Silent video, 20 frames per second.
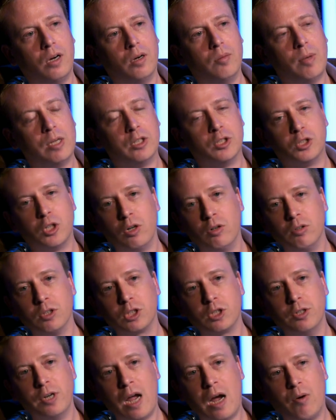major journalists
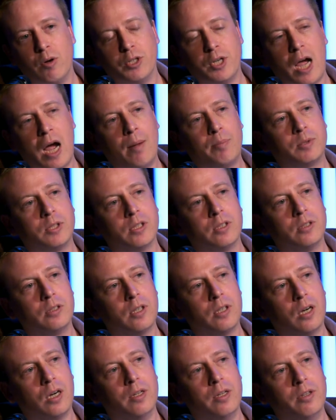are now adapting
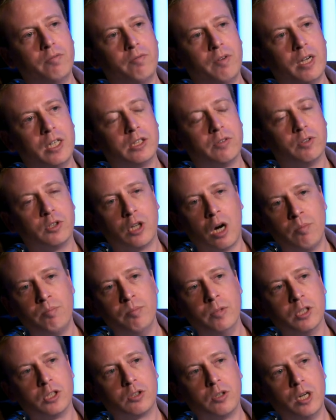in the face of the Trump
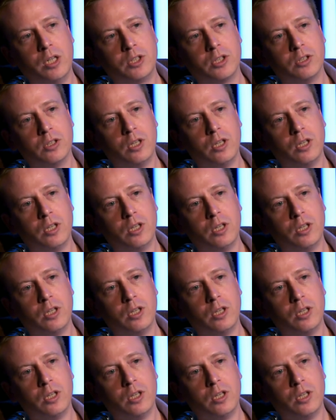administration,